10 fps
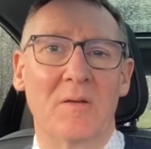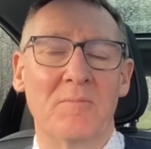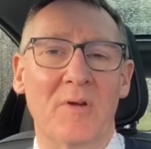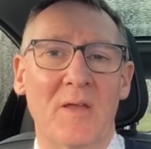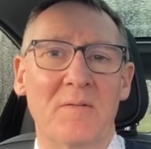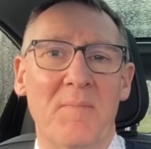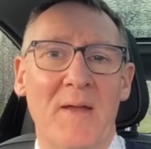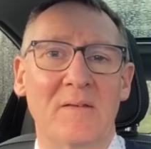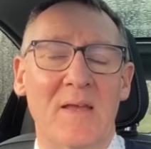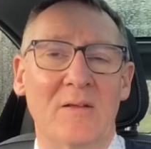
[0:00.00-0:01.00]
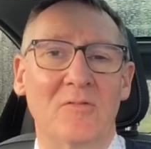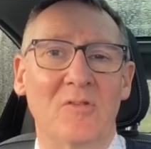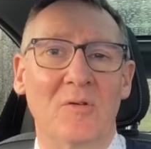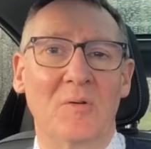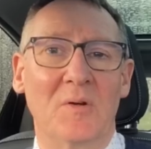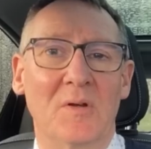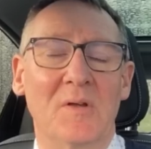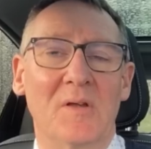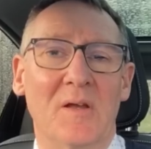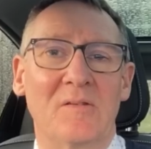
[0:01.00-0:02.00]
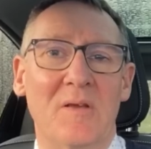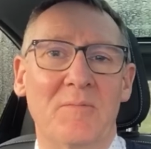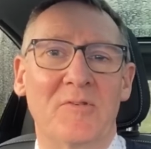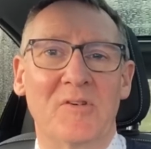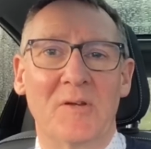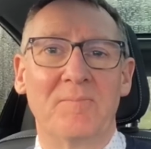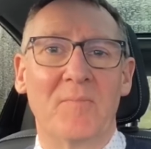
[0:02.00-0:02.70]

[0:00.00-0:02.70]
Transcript: and bring it back down to a temperature.